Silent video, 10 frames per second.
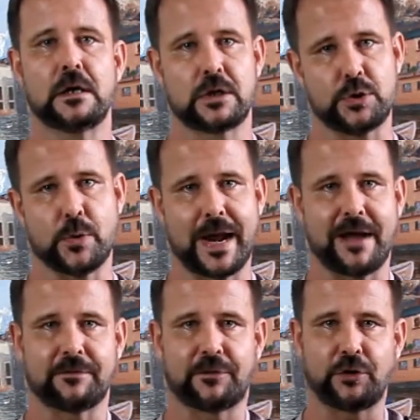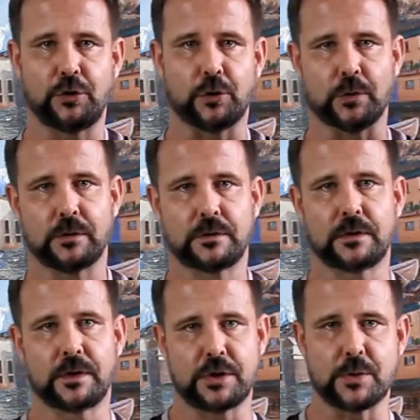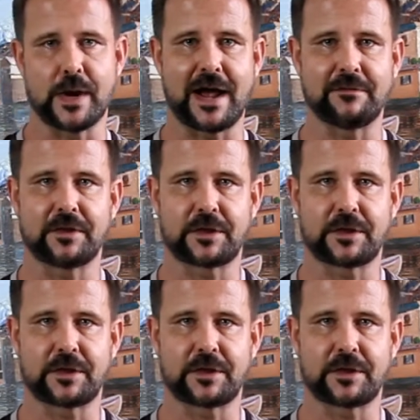you have 2, you have